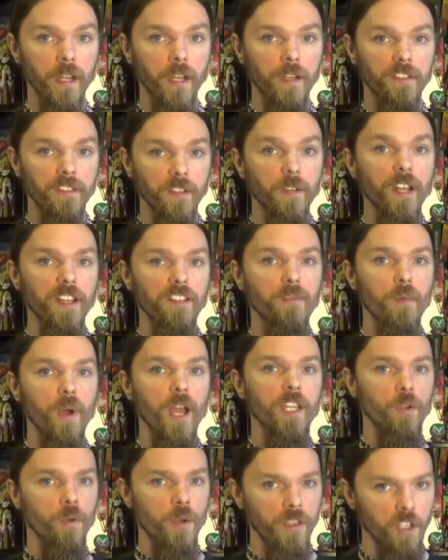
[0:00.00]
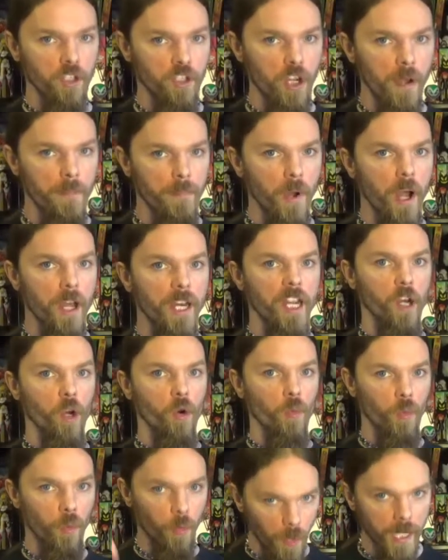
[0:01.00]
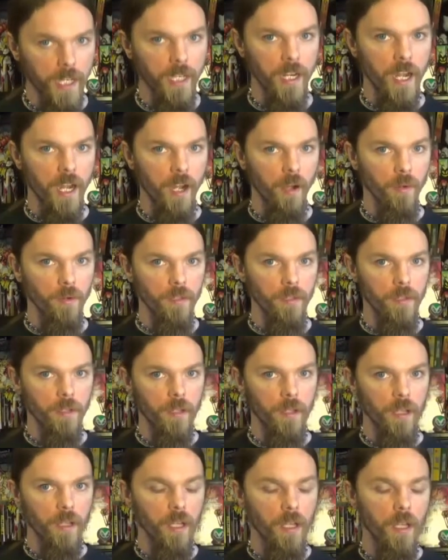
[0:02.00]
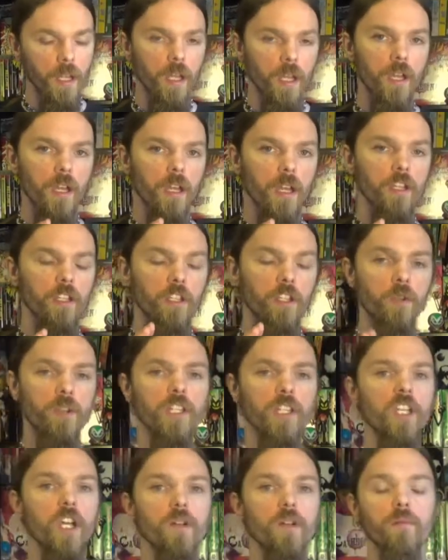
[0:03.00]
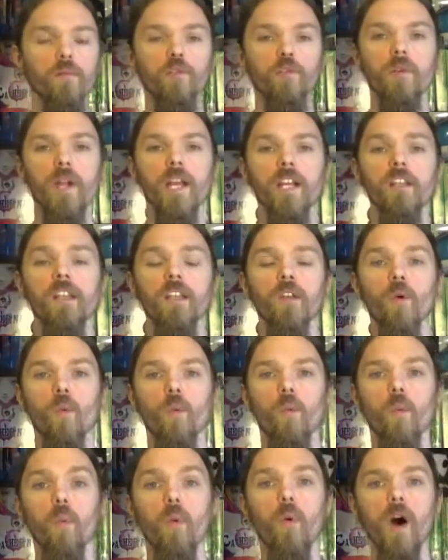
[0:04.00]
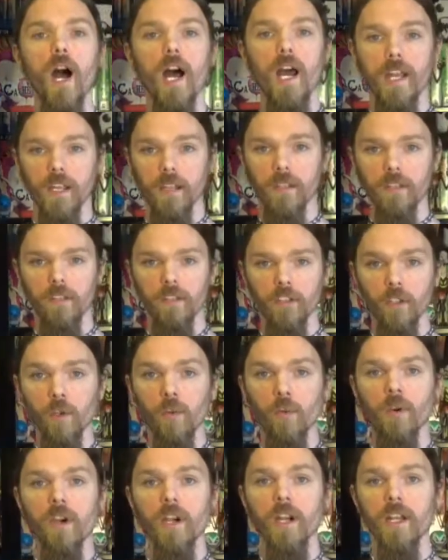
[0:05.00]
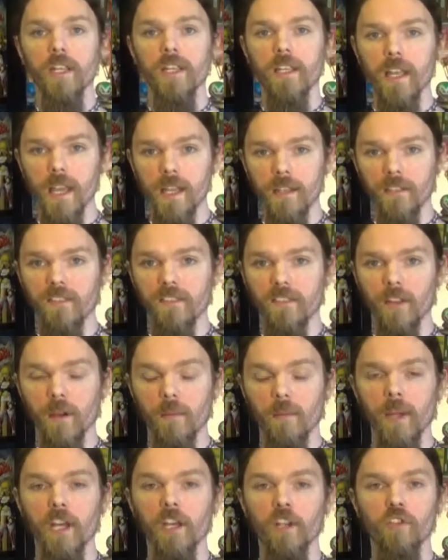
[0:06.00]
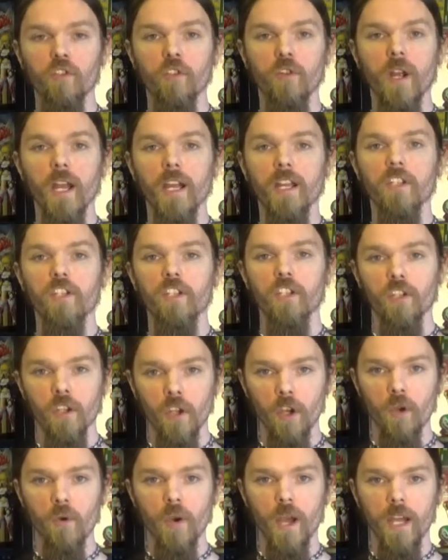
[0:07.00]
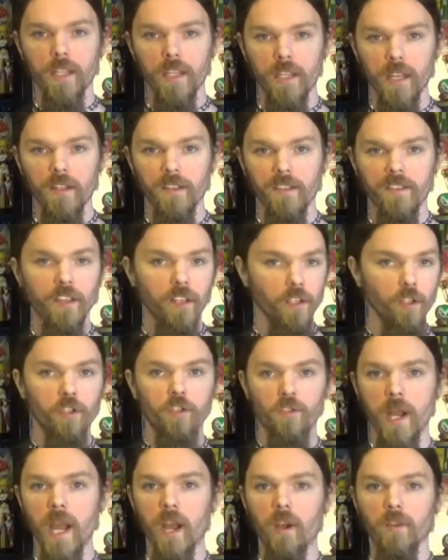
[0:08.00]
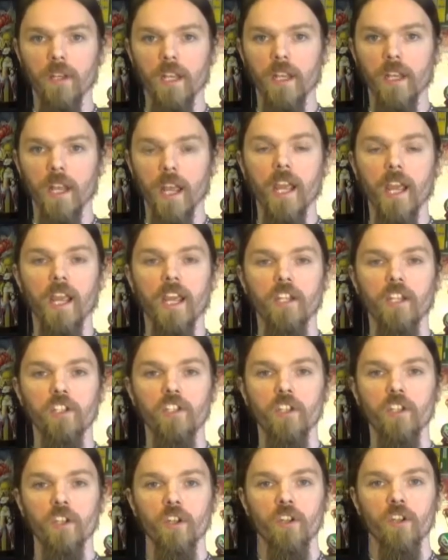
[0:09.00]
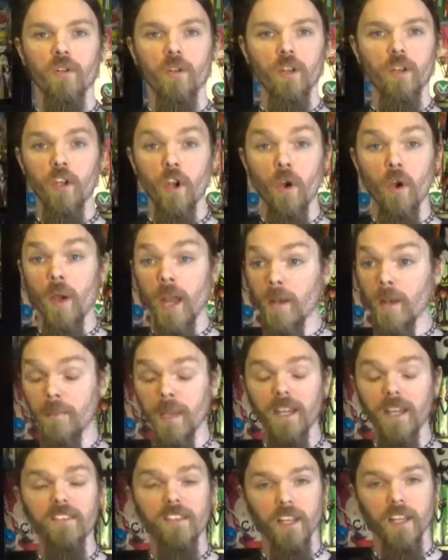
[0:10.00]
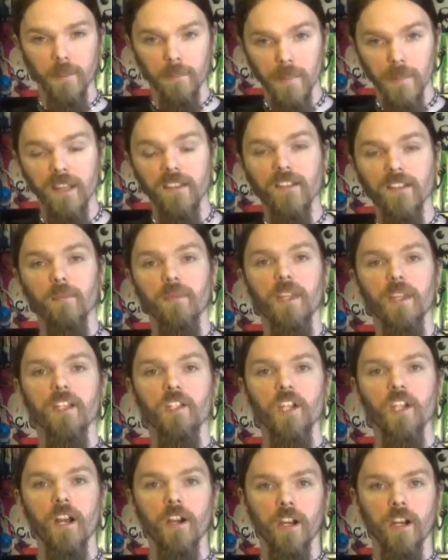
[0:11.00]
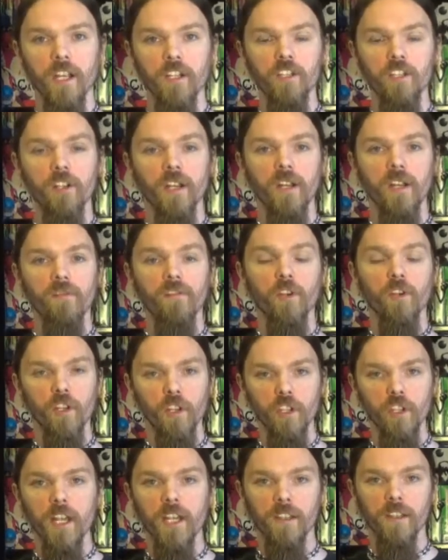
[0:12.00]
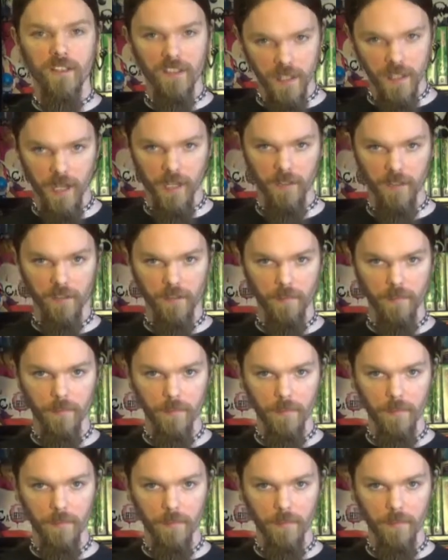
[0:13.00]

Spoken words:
So that's why you had to jump on it right now. You can tell them directly why you are against them trying to go against net neutrality and to go and basically mess up the entire internet for the United States.